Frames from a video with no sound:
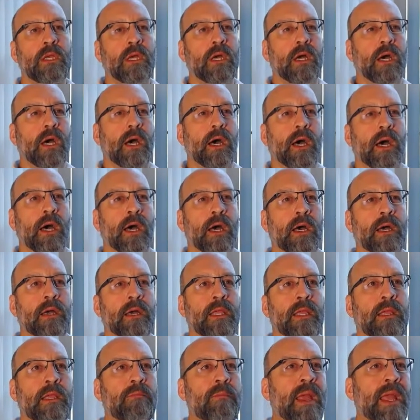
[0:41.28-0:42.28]
Uh,
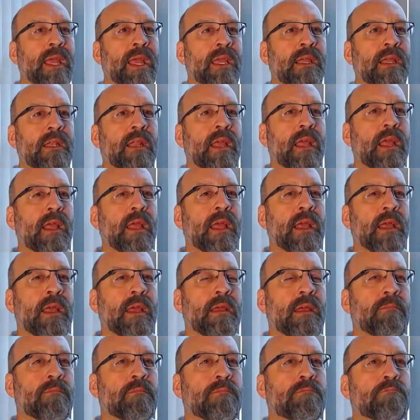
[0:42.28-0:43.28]
he made
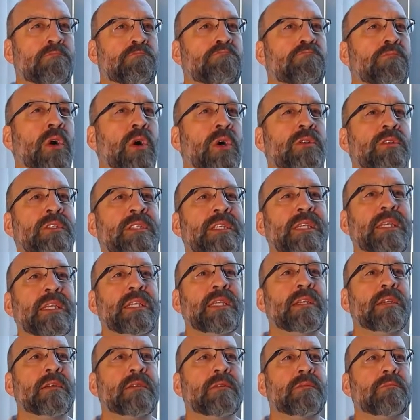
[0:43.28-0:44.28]
a
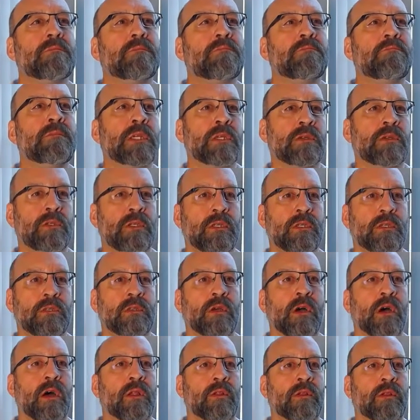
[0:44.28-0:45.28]
multi-million
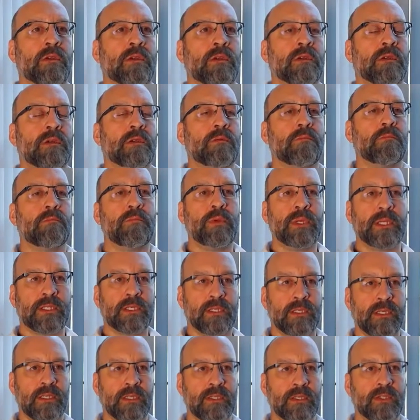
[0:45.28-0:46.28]
dollar
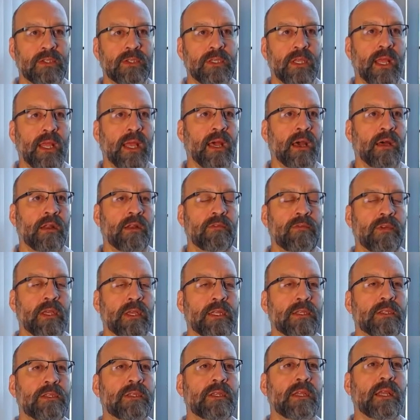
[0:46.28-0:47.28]
business out of
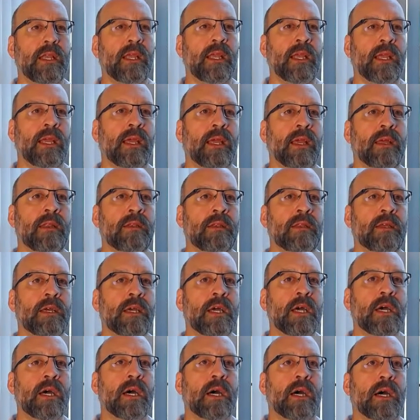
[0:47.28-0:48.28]
it and
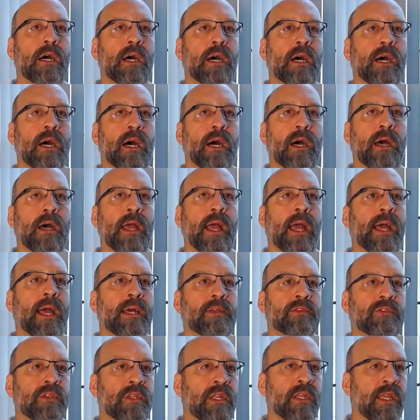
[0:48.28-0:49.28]
uh,
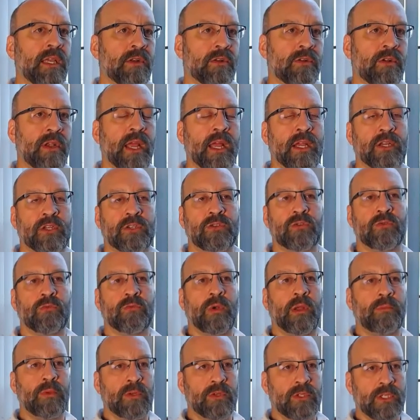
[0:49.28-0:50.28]
has an international
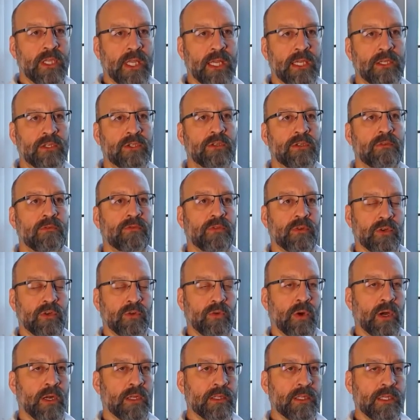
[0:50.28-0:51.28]
reputation for
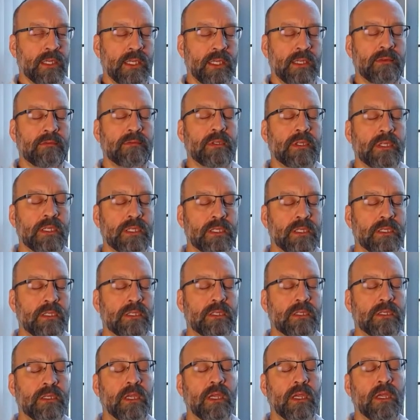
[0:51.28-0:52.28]
quality. This
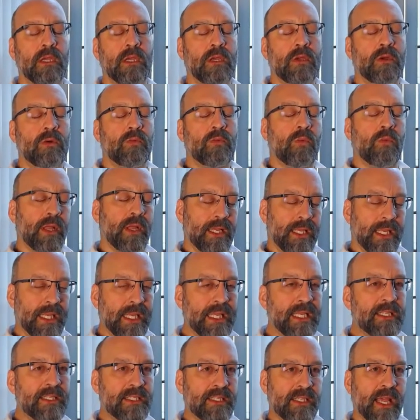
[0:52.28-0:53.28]
is what he
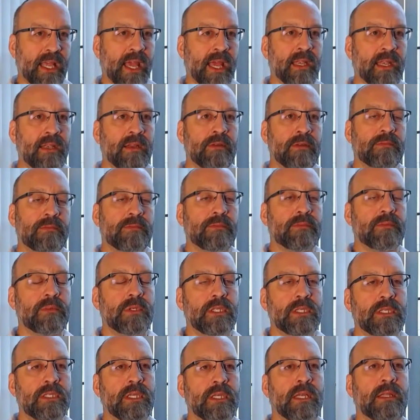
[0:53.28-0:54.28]
said. He
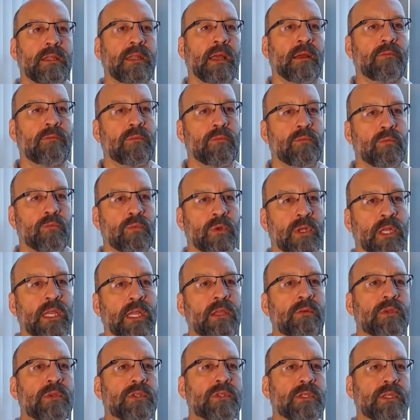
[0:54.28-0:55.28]
said that when he
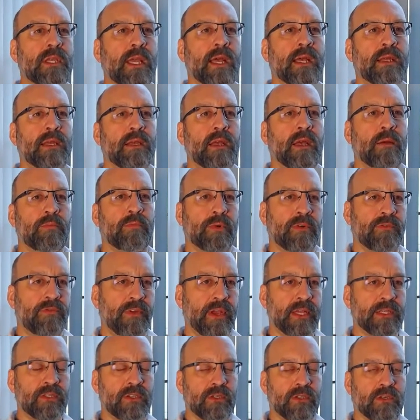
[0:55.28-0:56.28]
was a, a
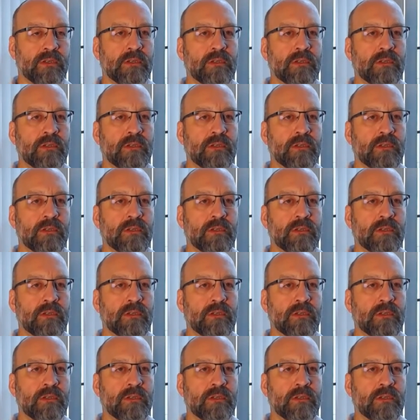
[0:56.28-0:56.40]
professor